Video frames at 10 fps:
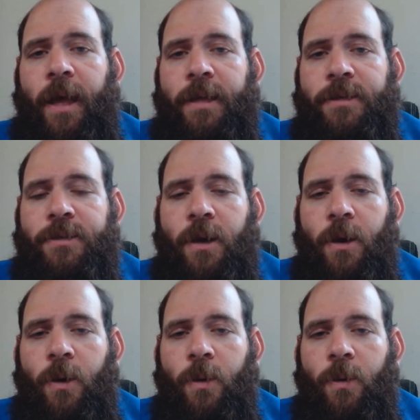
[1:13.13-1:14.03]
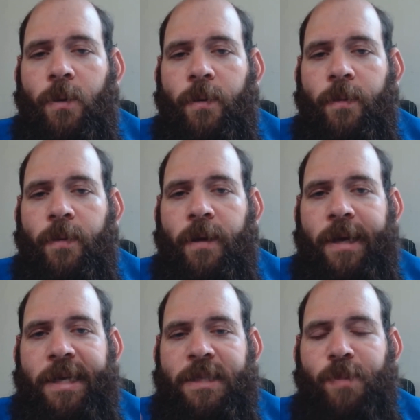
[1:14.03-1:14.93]
And so,
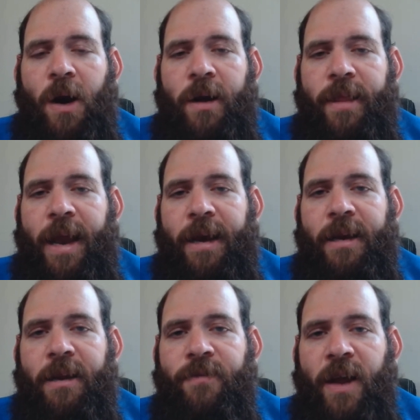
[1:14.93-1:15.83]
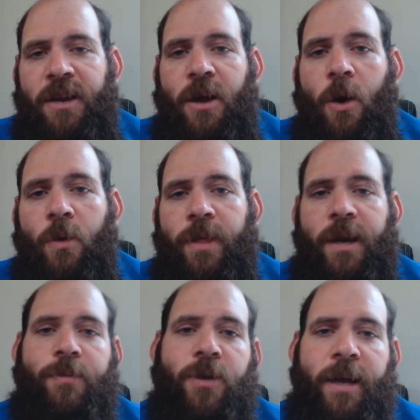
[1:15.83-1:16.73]
as part of that, if I know that
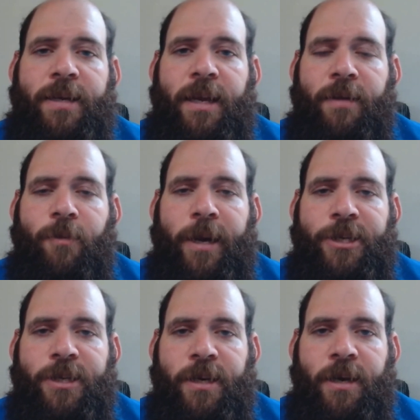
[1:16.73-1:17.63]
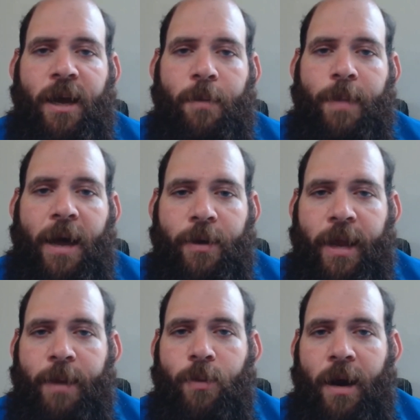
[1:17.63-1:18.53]
I'm trying to get information about
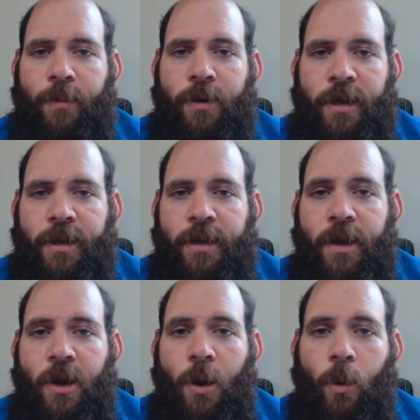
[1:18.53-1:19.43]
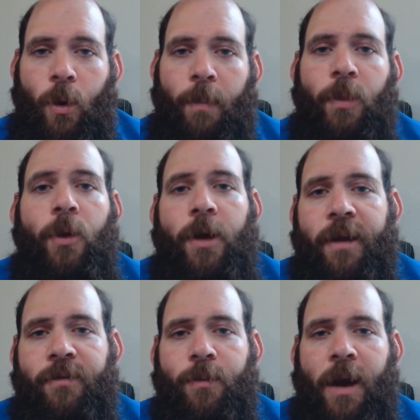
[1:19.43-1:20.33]
a property or I'm
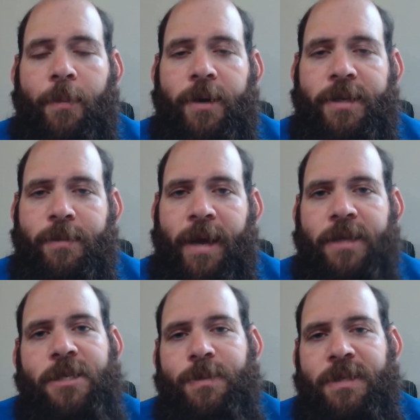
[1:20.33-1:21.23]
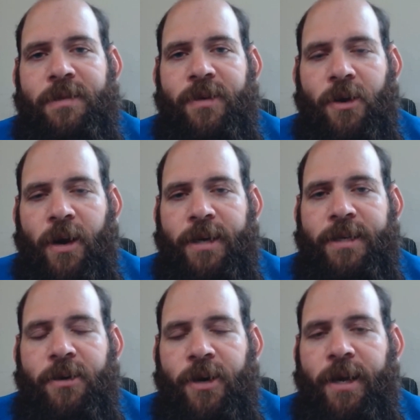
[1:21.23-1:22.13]
looking for properties that match a specific
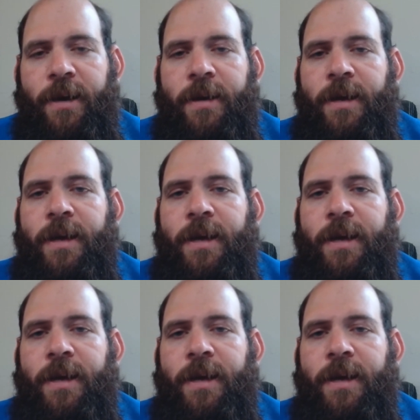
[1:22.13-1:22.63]
criteria,